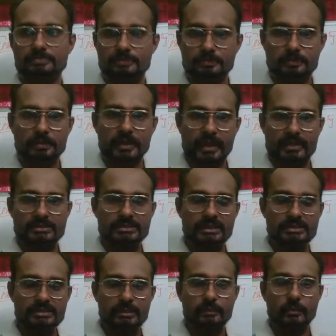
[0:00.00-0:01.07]
place, there is
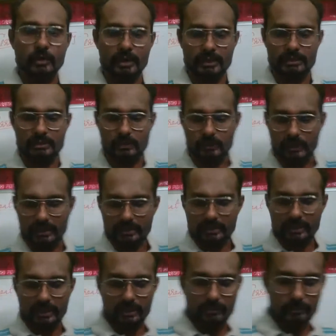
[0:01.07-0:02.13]
a point where there
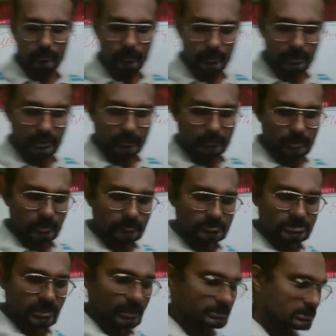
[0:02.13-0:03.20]
are more number of
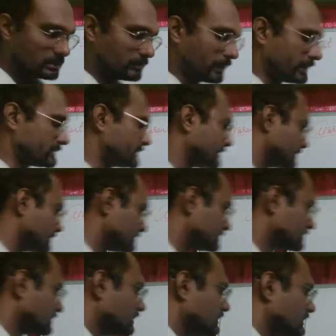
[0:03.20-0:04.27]
charged particles,
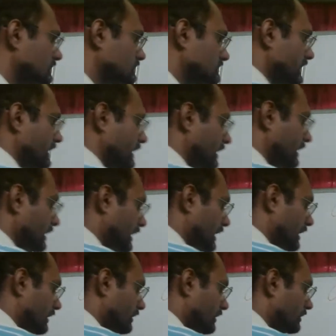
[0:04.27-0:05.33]
say
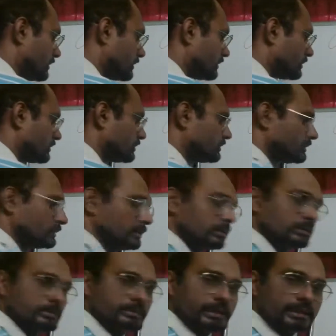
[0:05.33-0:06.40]
A,
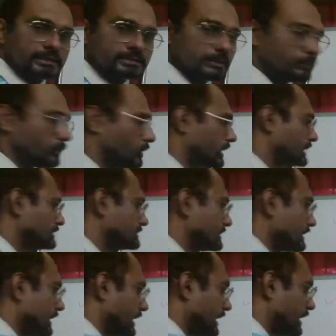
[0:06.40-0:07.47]
there is a point
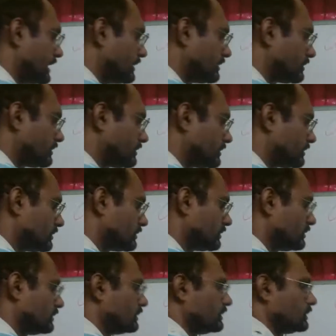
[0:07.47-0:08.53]
A
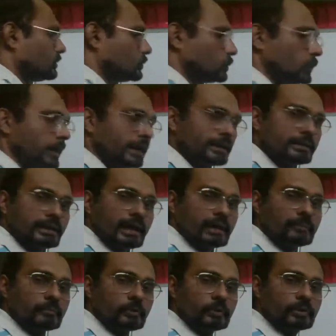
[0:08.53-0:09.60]
where there are
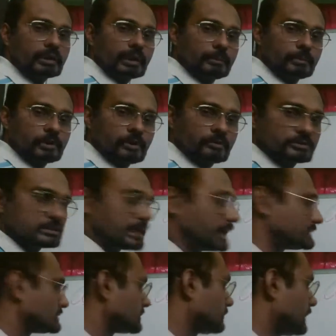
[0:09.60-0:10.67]
more number of
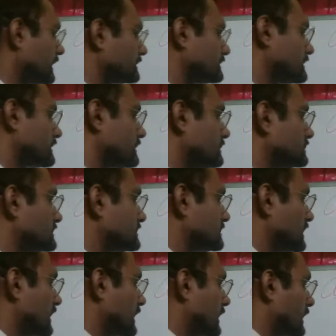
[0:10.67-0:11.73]
charged particles,
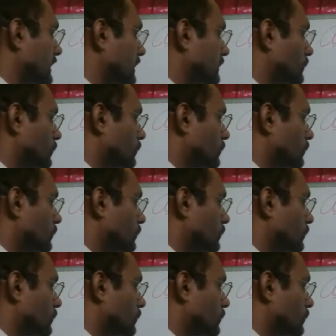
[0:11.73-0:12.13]
say